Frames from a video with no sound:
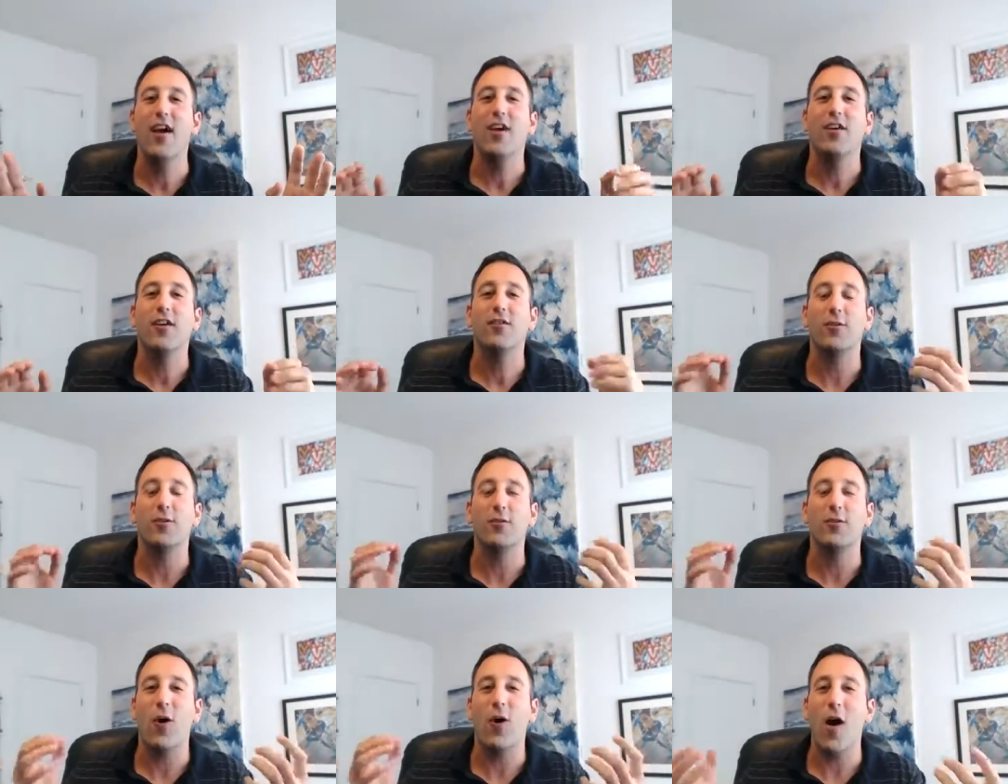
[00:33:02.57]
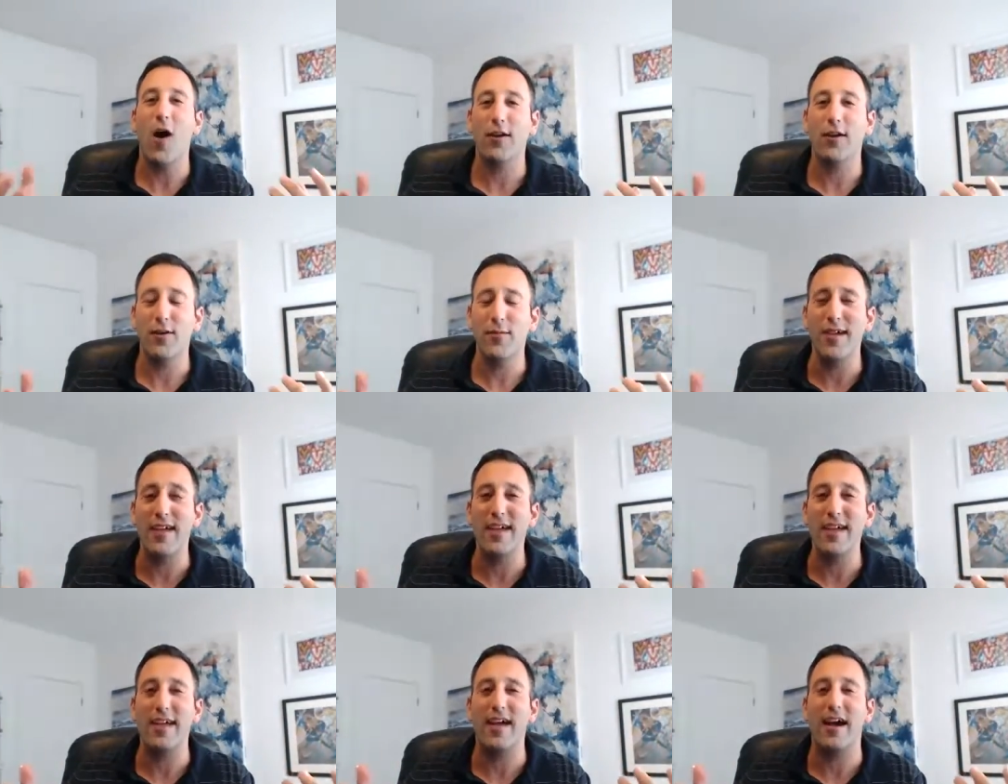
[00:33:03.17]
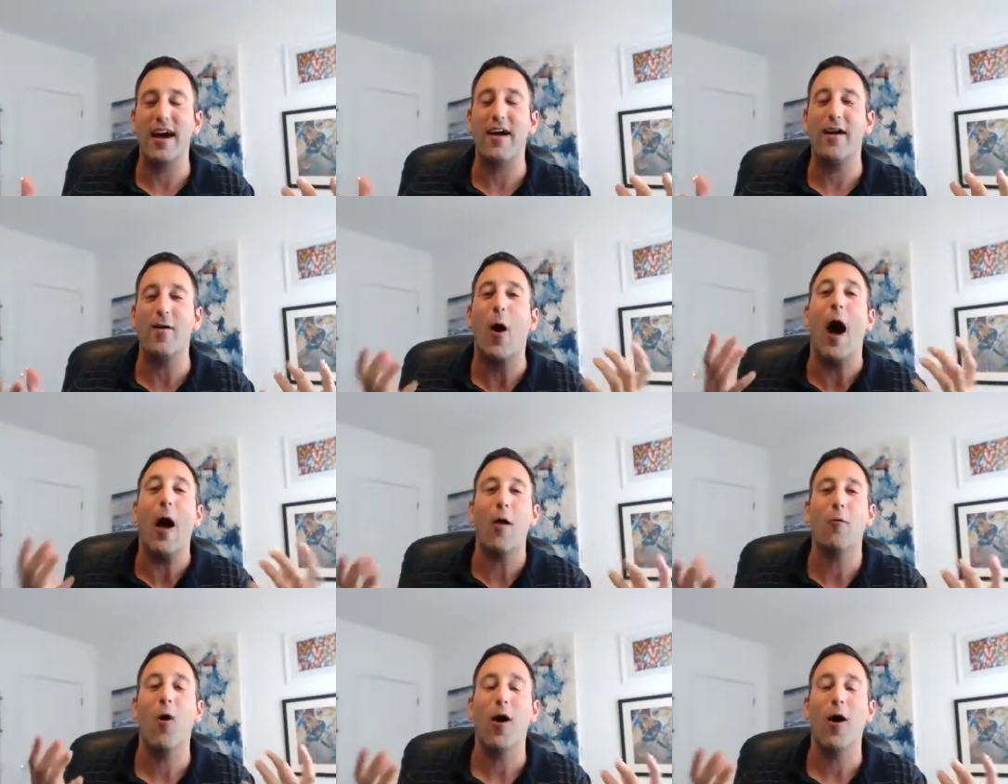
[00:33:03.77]
So talk to me.
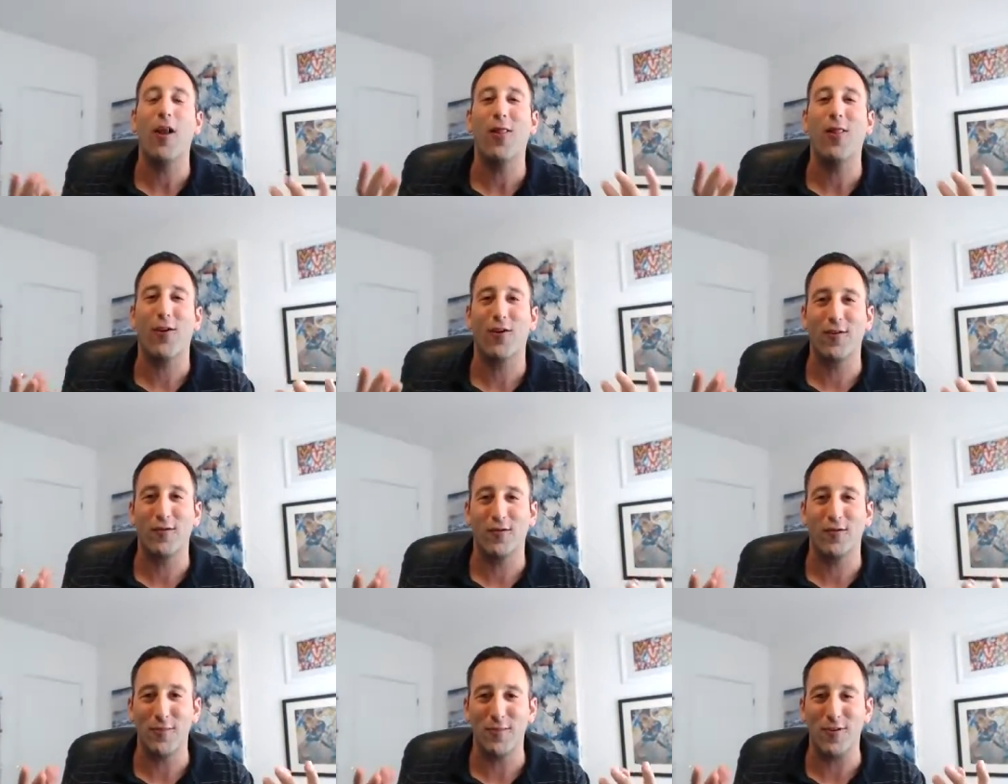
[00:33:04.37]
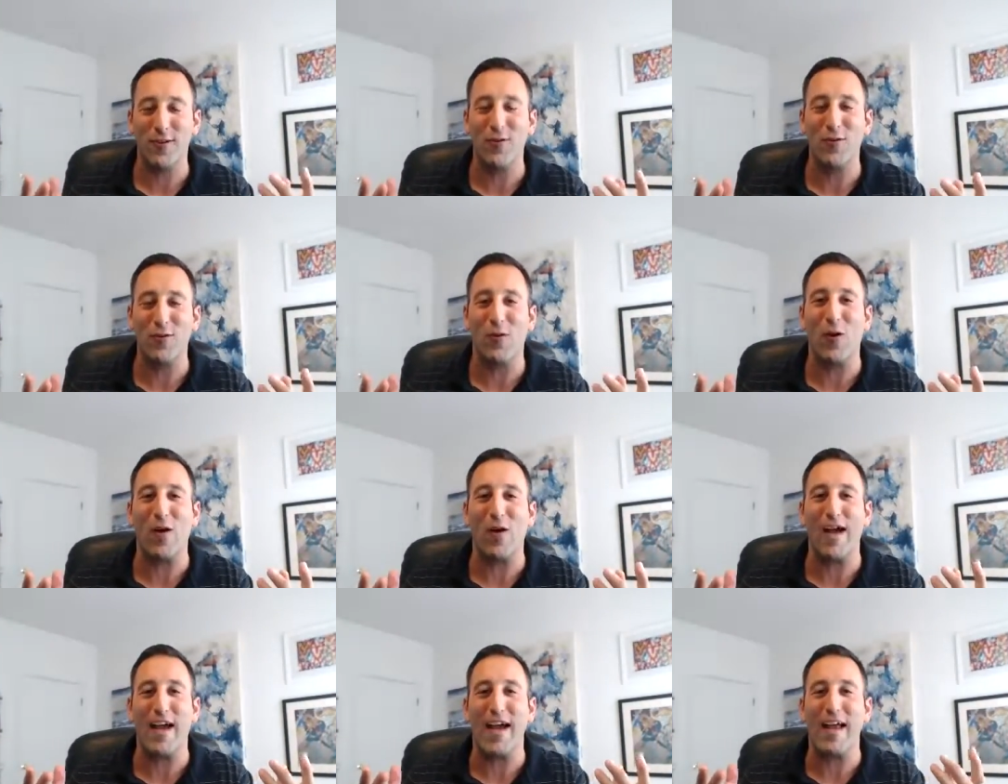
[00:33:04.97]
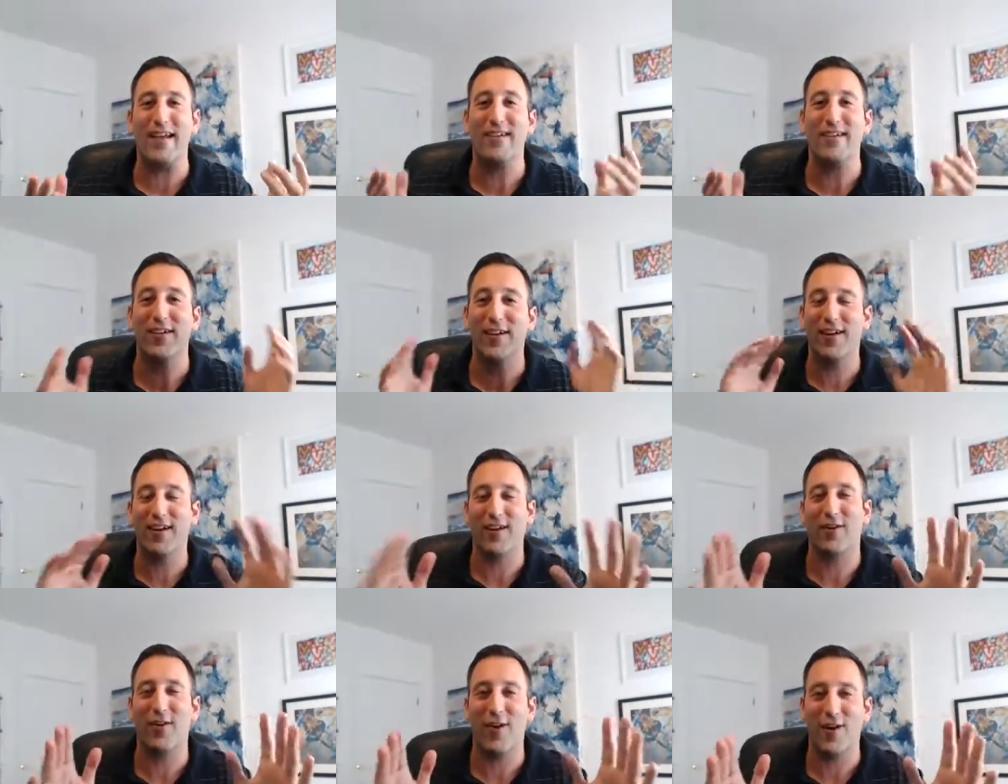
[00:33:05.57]
I want to learn from you, and you're
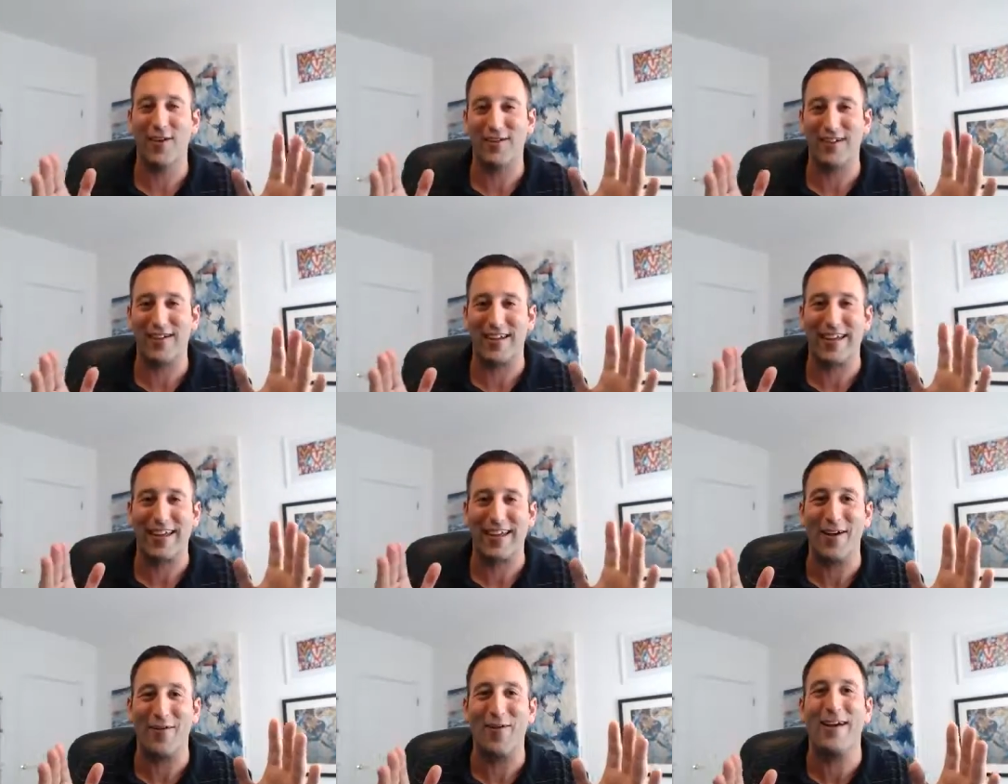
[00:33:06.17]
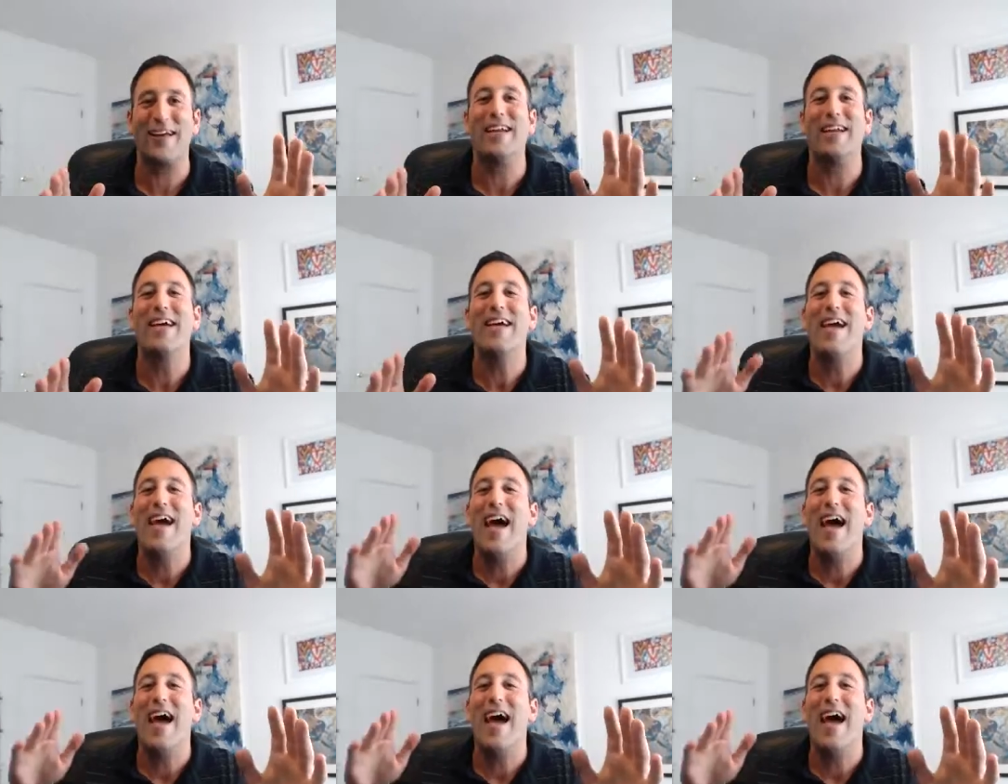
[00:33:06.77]
going to crush this. I can't wait.